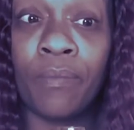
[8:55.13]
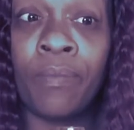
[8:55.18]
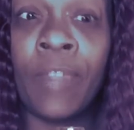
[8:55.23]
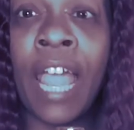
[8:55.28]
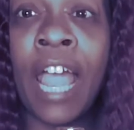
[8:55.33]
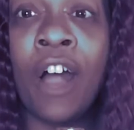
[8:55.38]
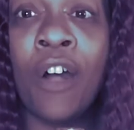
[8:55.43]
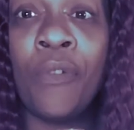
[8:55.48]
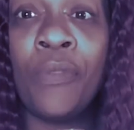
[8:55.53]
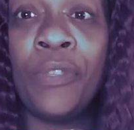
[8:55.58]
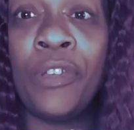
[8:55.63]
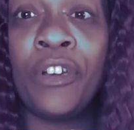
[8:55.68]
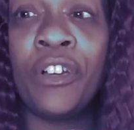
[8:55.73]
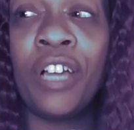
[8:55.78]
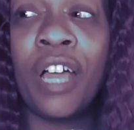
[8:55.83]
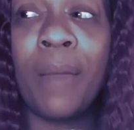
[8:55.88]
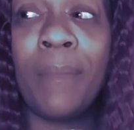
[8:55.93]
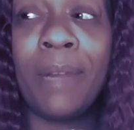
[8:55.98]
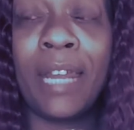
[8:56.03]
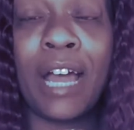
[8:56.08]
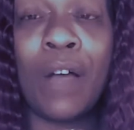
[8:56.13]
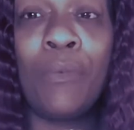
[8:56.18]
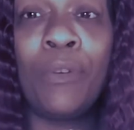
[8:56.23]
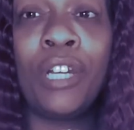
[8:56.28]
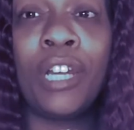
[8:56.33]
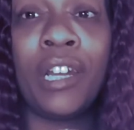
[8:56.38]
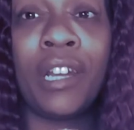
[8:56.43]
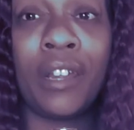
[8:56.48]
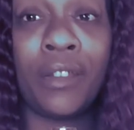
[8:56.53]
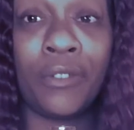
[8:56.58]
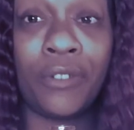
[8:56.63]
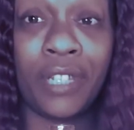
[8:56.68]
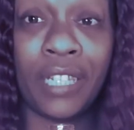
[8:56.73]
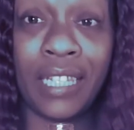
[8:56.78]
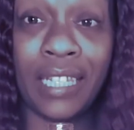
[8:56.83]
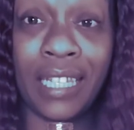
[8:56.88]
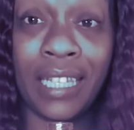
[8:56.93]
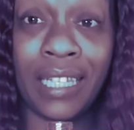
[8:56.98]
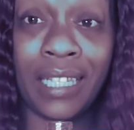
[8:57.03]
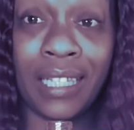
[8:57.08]
Now they're coming out with another
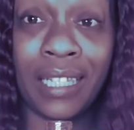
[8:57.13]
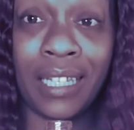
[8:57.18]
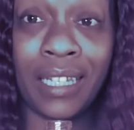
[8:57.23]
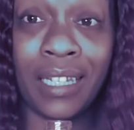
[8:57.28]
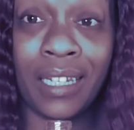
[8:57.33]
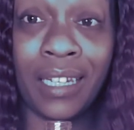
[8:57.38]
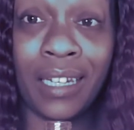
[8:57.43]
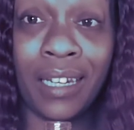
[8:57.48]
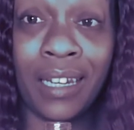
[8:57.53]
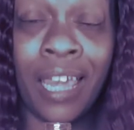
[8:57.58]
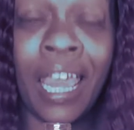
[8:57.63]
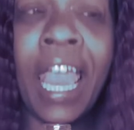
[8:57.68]
season.